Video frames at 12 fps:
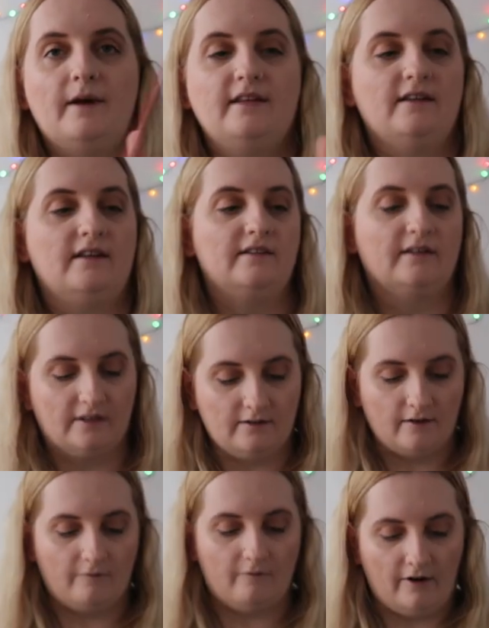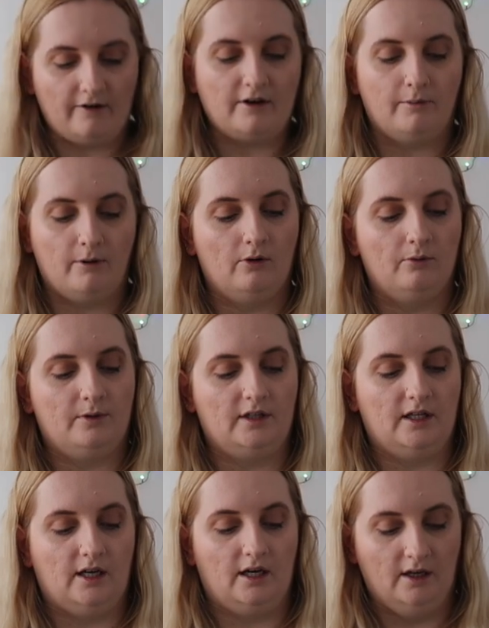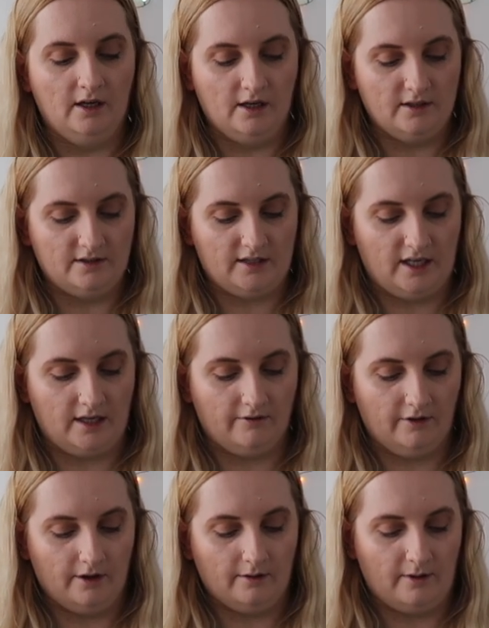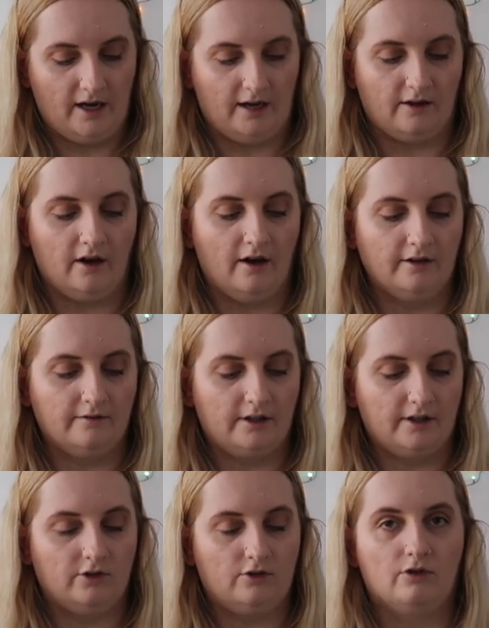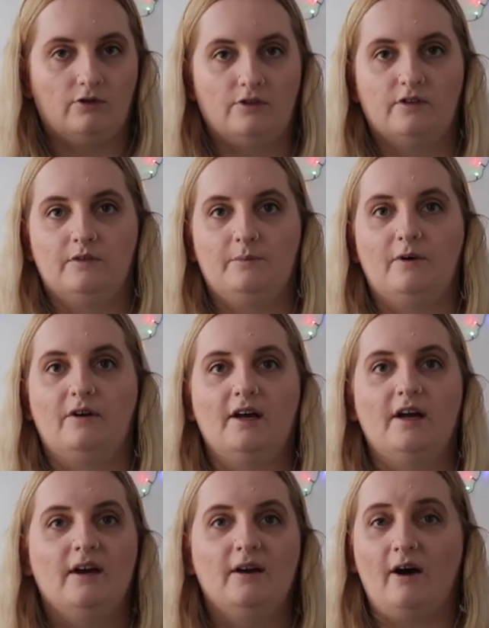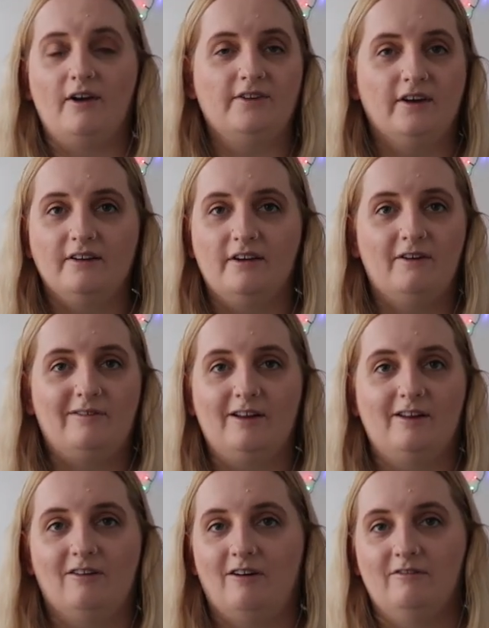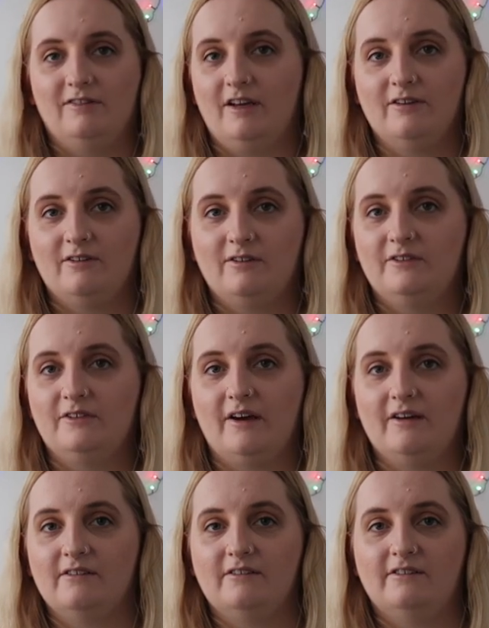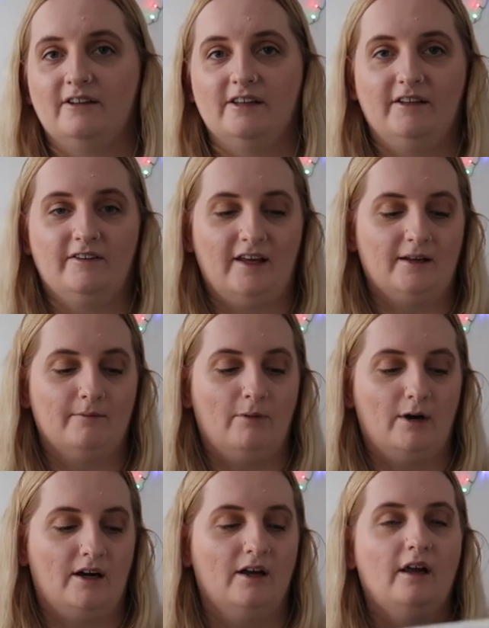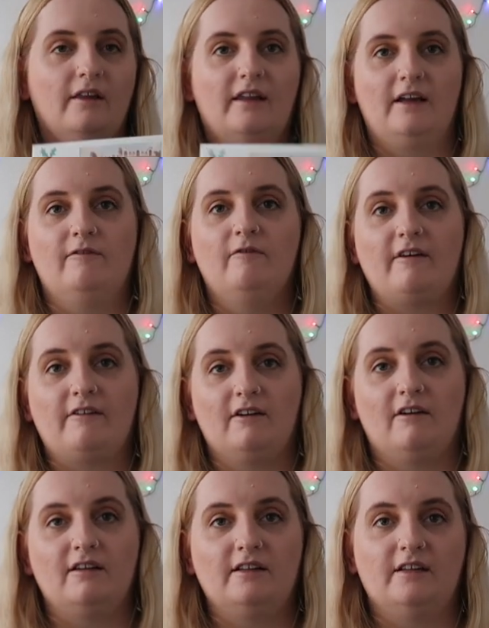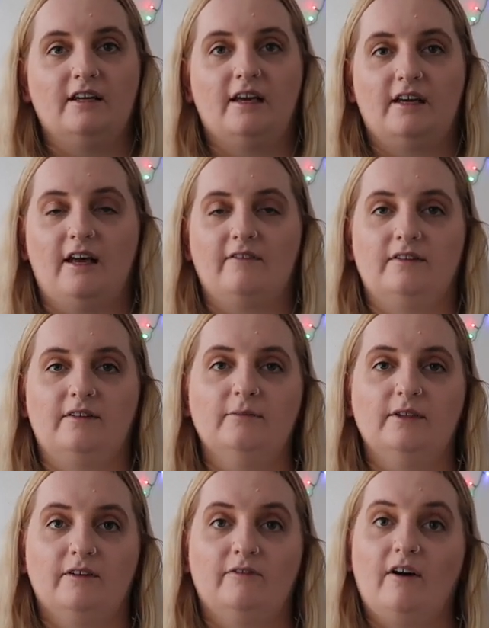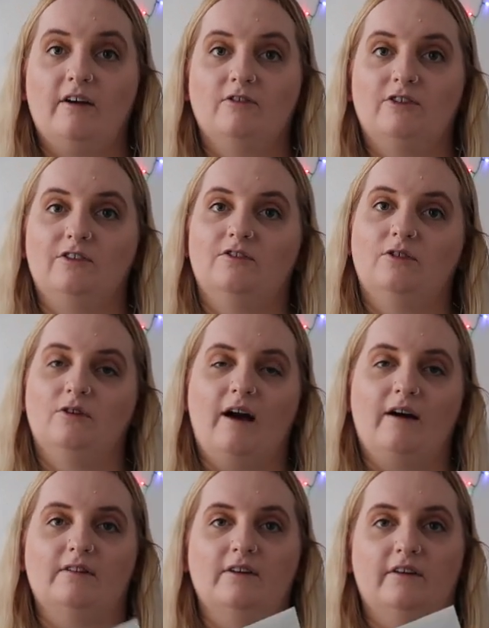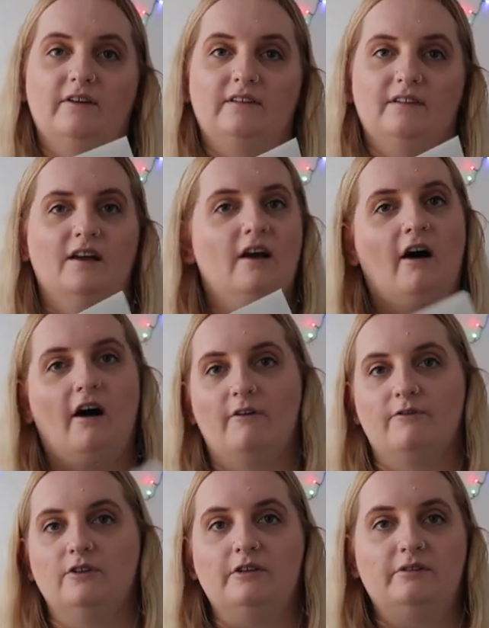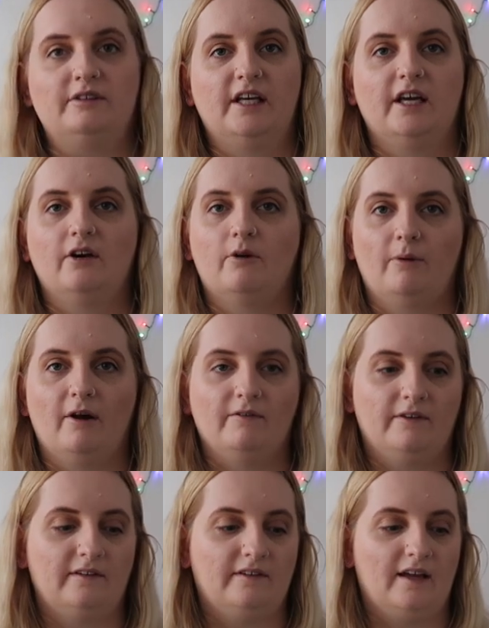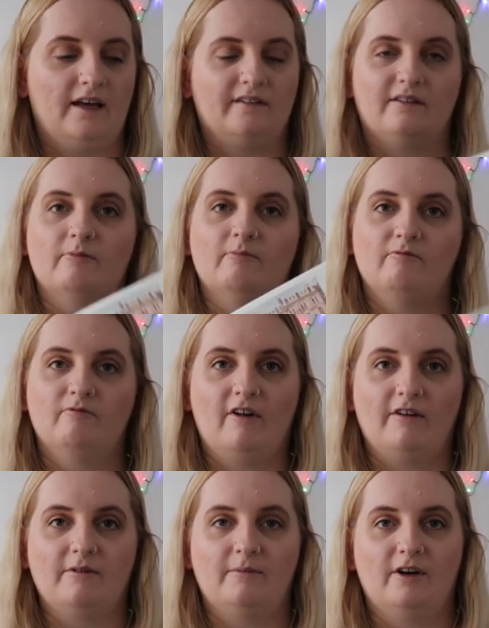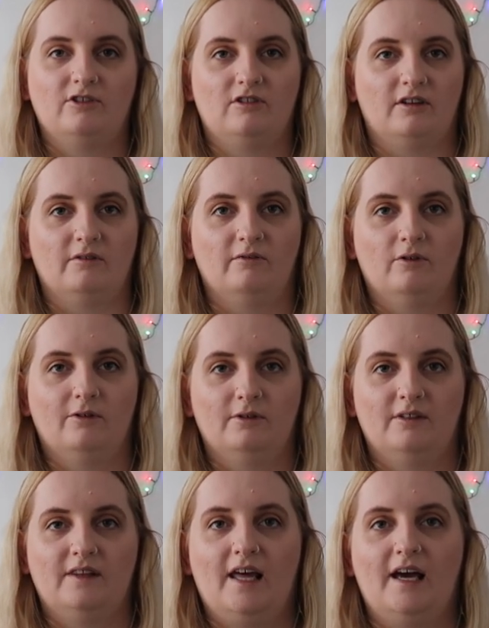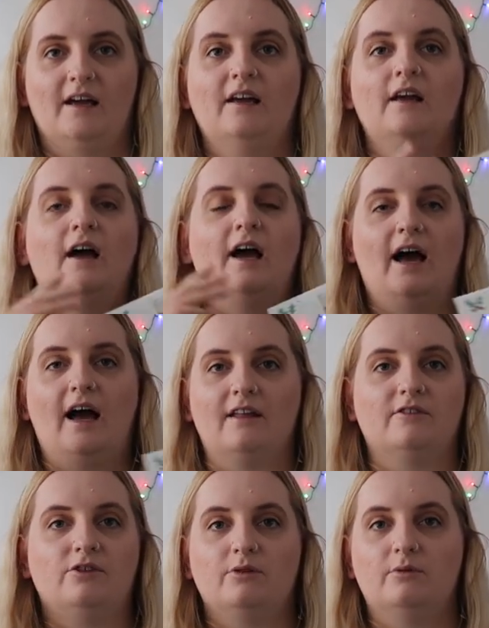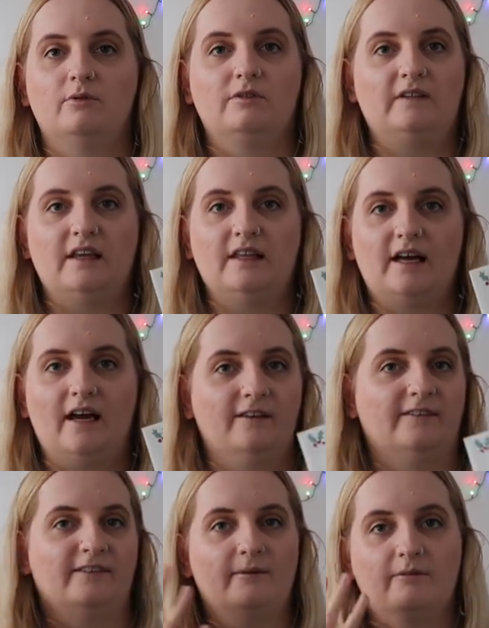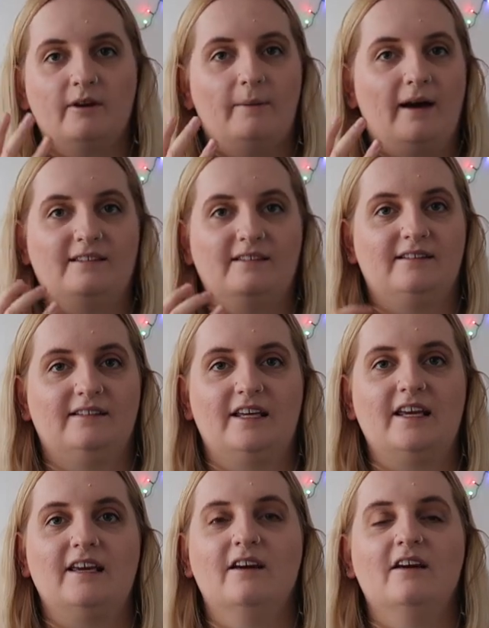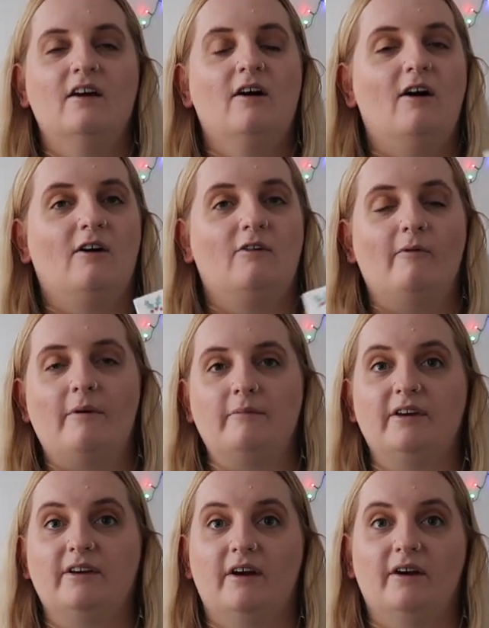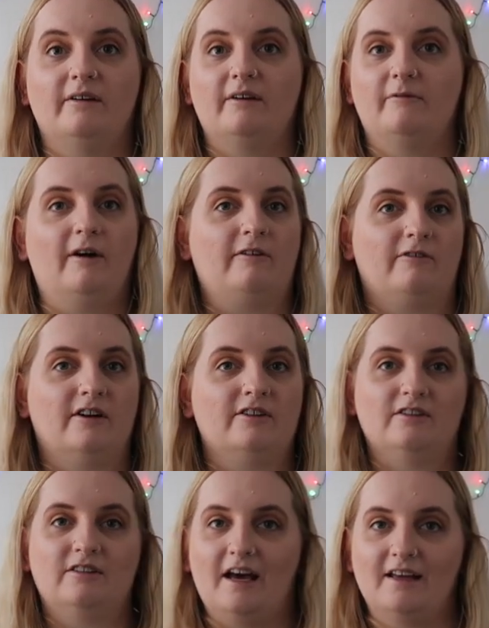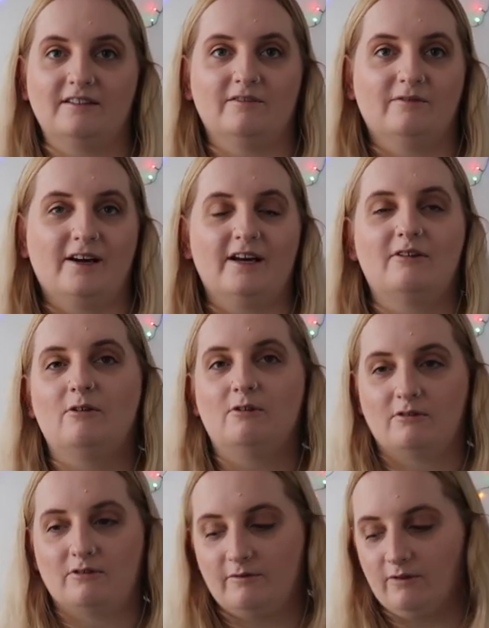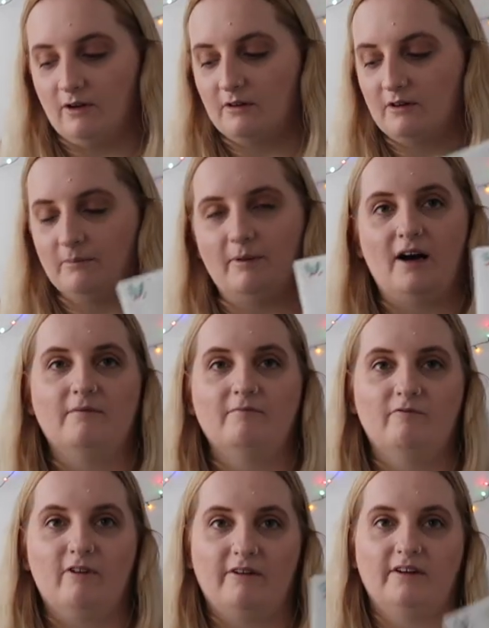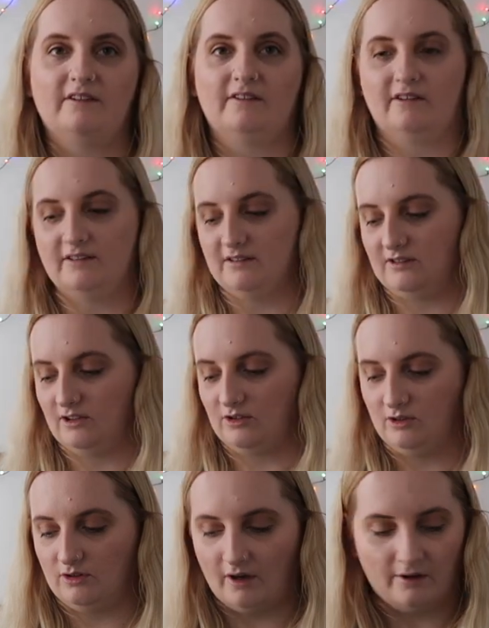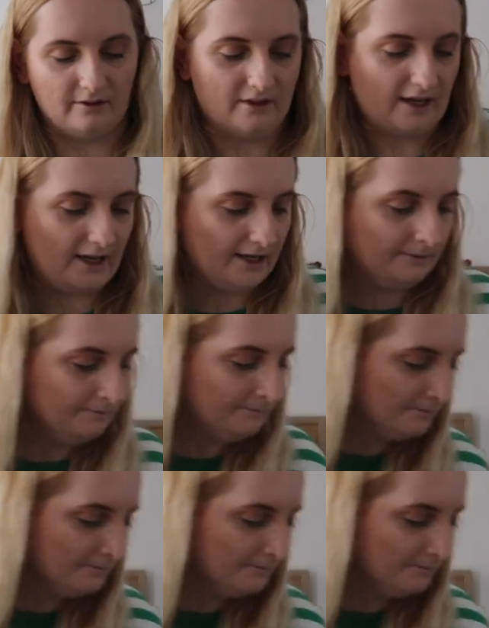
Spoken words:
Betty's is a very popular tea room and kind of like a tourist spot. I don't know if a lot of locals go there or anything, but they very kindly gave us some gift vouchers to have a nice afternoon tea or breakfast there, so I'm very much looking forward to that. And you will see that in some capacity of when we go, whether I do that as a reel or a vlog, but I'm very excited to go there.